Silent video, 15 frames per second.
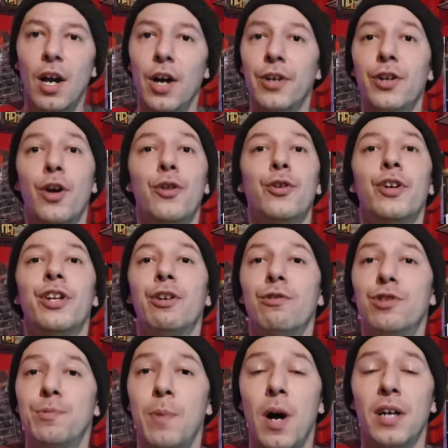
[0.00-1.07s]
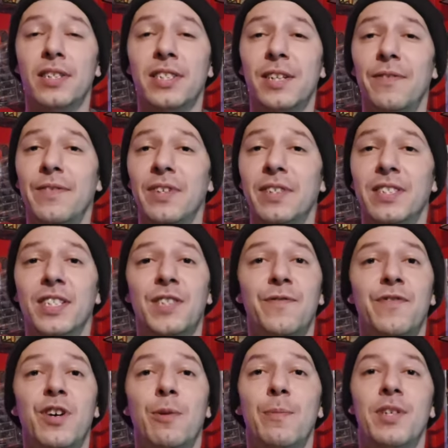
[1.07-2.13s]
Another huge positive is this
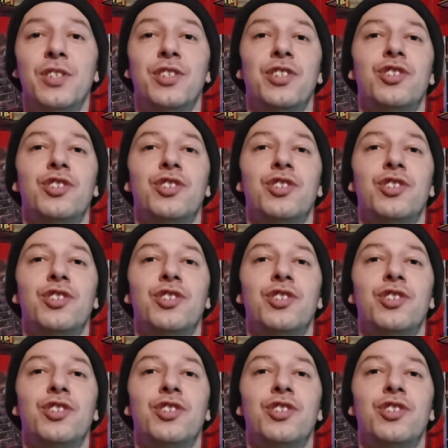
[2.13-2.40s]
film is